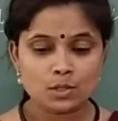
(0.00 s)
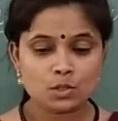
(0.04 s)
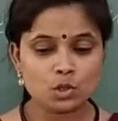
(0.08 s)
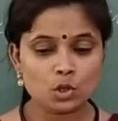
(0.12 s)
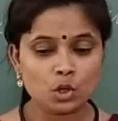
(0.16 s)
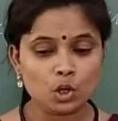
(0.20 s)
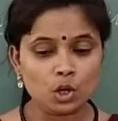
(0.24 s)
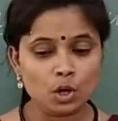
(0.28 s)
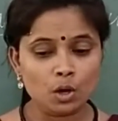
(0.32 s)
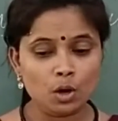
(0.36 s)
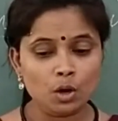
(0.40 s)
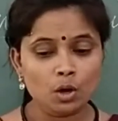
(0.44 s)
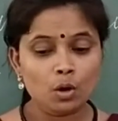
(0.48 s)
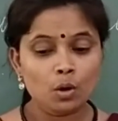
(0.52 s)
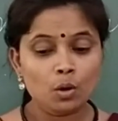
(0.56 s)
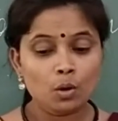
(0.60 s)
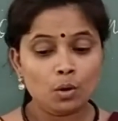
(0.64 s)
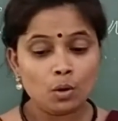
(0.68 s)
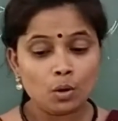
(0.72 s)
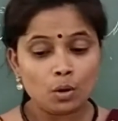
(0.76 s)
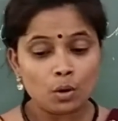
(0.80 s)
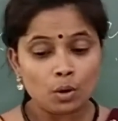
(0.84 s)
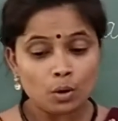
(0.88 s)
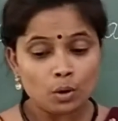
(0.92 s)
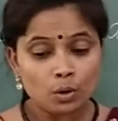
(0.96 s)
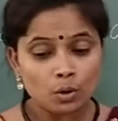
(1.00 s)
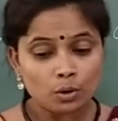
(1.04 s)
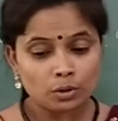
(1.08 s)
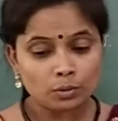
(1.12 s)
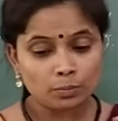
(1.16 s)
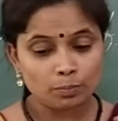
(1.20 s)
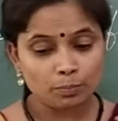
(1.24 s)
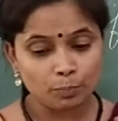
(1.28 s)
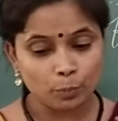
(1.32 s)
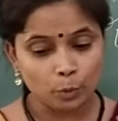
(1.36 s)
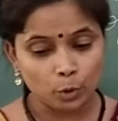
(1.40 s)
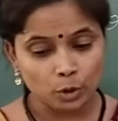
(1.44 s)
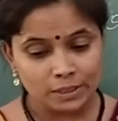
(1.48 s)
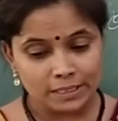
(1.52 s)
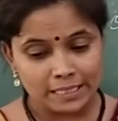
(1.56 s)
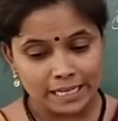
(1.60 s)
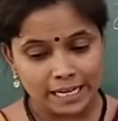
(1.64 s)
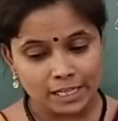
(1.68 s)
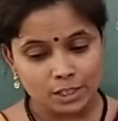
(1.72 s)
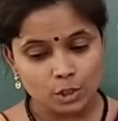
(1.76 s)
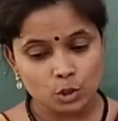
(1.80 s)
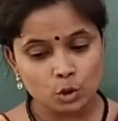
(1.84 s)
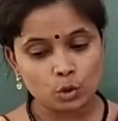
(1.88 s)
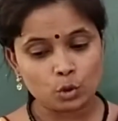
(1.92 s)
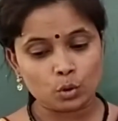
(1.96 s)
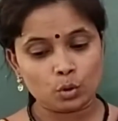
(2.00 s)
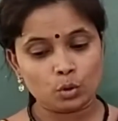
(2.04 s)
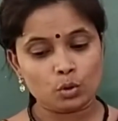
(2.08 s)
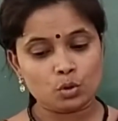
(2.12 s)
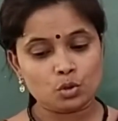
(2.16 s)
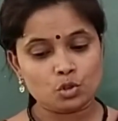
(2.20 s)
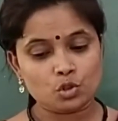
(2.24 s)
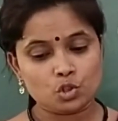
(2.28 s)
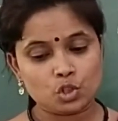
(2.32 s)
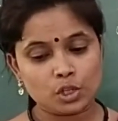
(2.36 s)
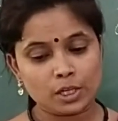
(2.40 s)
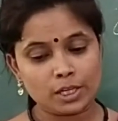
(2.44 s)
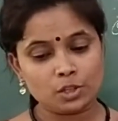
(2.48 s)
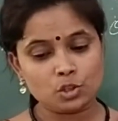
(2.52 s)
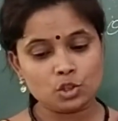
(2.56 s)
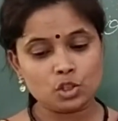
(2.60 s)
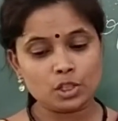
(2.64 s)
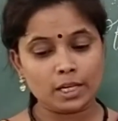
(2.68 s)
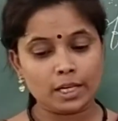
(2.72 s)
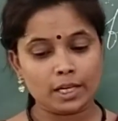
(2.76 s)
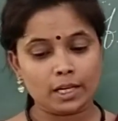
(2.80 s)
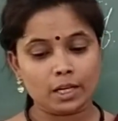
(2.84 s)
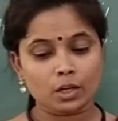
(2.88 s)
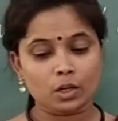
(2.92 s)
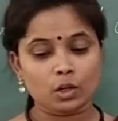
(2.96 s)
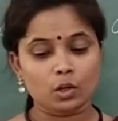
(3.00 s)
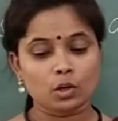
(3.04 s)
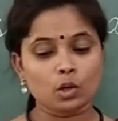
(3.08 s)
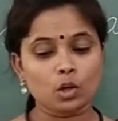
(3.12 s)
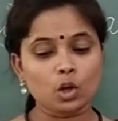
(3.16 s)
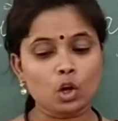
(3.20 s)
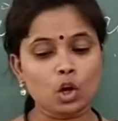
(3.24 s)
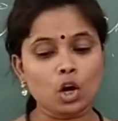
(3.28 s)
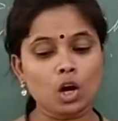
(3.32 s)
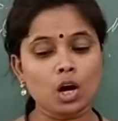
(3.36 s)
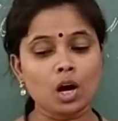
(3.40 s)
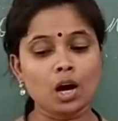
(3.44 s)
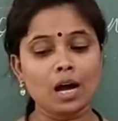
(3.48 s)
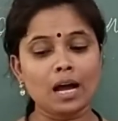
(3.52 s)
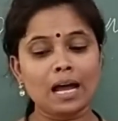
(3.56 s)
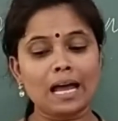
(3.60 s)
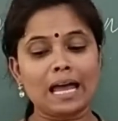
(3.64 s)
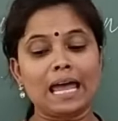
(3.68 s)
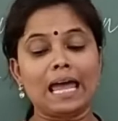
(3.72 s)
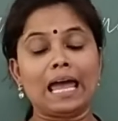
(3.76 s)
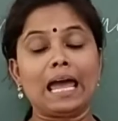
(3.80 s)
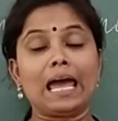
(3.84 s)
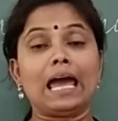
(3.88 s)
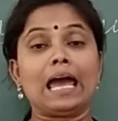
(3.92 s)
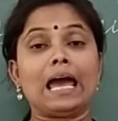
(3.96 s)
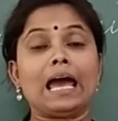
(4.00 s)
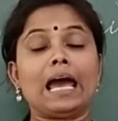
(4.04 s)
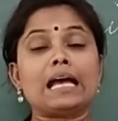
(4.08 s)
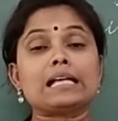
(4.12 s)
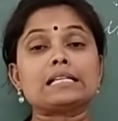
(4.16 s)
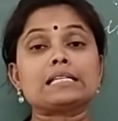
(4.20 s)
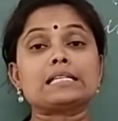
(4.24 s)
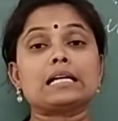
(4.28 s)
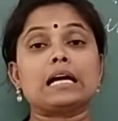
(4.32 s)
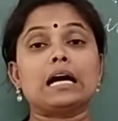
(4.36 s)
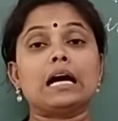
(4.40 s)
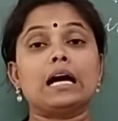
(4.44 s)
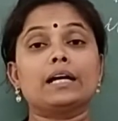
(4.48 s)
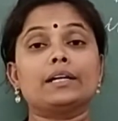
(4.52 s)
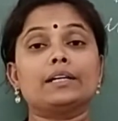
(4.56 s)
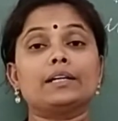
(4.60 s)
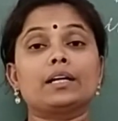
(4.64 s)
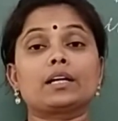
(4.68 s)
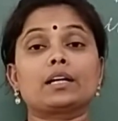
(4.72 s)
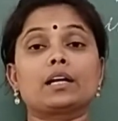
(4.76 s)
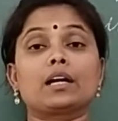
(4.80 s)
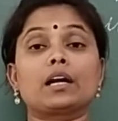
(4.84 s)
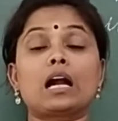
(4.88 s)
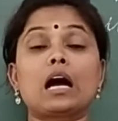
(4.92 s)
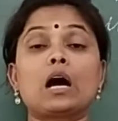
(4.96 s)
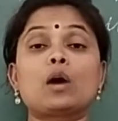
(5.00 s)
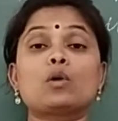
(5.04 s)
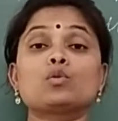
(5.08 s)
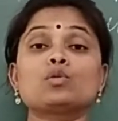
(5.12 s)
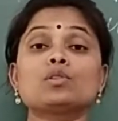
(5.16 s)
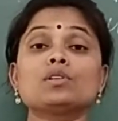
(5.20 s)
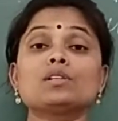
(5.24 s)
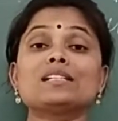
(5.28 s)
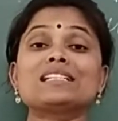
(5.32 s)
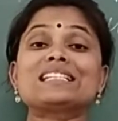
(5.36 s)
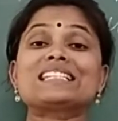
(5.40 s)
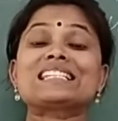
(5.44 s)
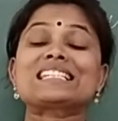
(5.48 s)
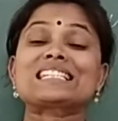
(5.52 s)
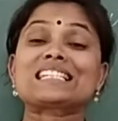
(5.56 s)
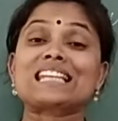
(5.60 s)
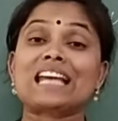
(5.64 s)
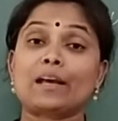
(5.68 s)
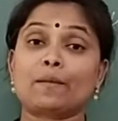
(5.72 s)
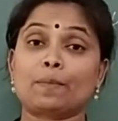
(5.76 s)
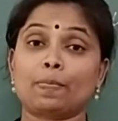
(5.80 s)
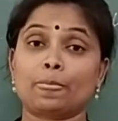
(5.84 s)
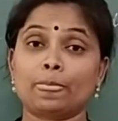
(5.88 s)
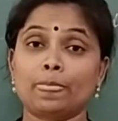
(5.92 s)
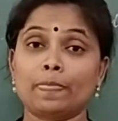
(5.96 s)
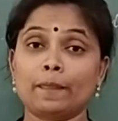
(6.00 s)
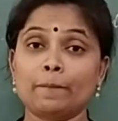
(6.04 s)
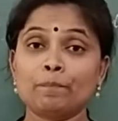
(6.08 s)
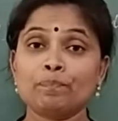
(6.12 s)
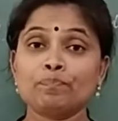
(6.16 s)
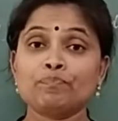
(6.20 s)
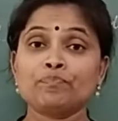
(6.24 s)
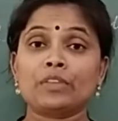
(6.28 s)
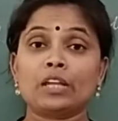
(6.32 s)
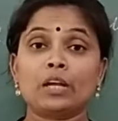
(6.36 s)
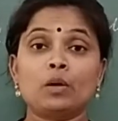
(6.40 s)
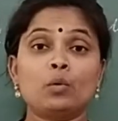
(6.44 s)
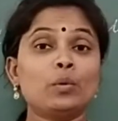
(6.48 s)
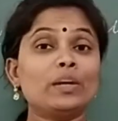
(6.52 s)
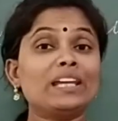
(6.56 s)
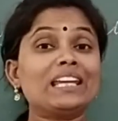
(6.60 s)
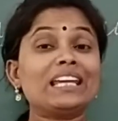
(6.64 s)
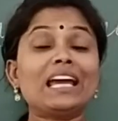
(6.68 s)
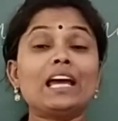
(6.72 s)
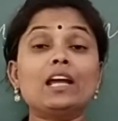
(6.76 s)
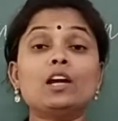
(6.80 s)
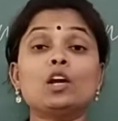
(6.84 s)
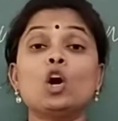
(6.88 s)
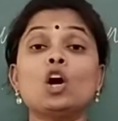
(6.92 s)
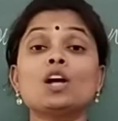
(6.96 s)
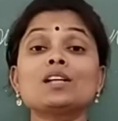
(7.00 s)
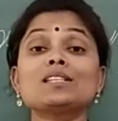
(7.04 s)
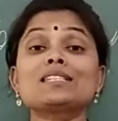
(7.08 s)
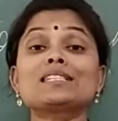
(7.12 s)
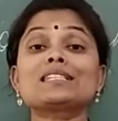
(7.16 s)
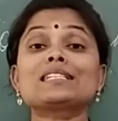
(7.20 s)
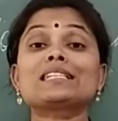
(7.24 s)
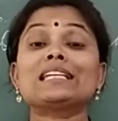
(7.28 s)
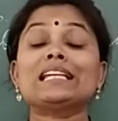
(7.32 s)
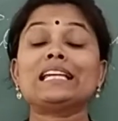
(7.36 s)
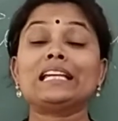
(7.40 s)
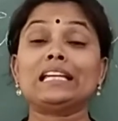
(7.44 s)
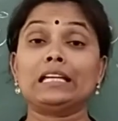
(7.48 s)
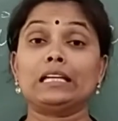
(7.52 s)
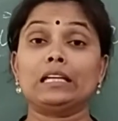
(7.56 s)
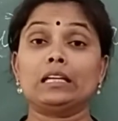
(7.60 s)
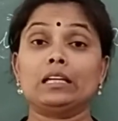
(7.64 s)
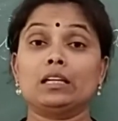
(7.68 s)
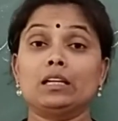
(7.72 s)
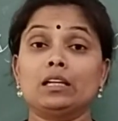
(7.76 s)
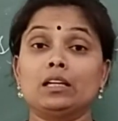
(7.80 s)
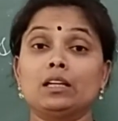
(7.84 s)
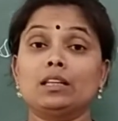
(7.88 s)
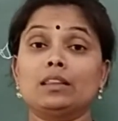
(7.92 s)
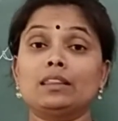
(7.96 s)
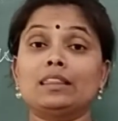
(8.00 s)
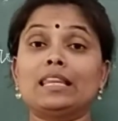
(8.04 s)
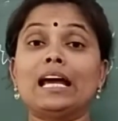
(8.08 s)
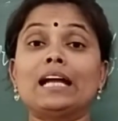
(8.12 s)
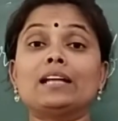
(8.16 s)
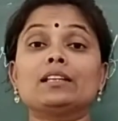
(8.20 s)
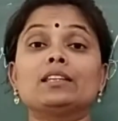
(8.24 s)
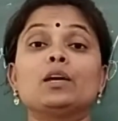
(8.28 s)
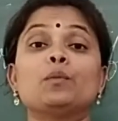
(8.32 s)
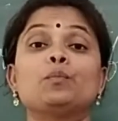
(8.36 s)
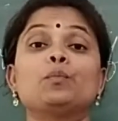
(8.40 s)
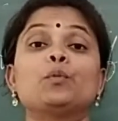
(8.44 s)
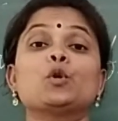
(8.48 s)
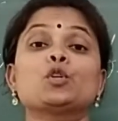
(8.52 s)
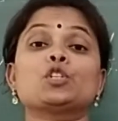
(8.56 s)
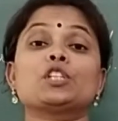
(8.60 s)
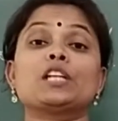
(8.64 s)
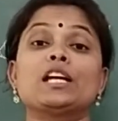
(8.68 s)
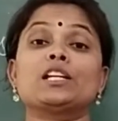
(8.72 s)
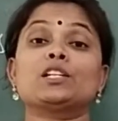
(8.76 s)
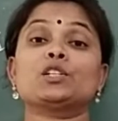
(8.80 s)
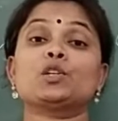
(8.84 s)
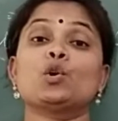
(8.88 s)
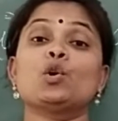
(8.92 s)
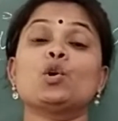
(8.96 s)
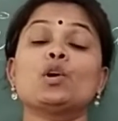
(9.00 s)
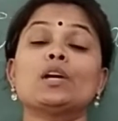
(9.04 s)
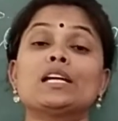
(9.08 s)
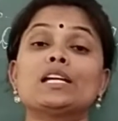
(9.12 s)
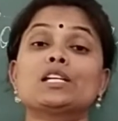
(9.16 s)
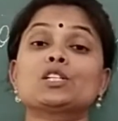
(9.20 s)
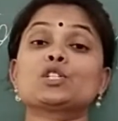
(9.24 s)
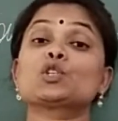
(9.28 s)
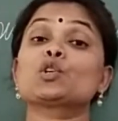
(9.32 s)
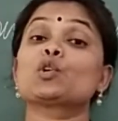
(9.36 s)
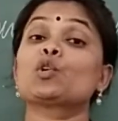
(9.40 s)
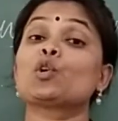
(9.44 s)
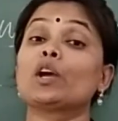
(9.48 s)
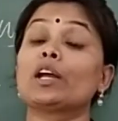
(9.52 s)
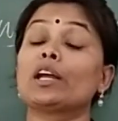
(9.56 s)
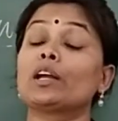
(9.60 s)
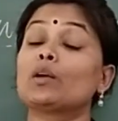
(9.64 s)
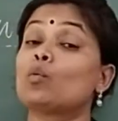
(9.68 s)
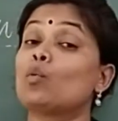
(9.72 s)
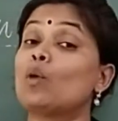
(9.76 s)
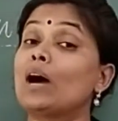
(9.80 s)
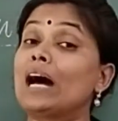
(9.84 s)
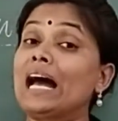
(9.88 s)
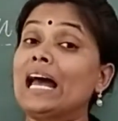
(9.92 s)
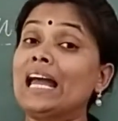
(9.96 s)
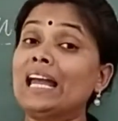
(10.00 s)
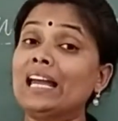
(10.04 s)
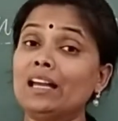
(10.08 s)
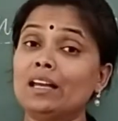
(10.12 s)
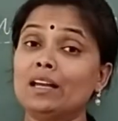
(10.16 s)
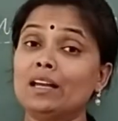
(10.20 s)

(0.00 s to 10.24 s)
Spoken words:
So, potato, ginger grow as underground stems. We cannot see that the potato is growing. Why?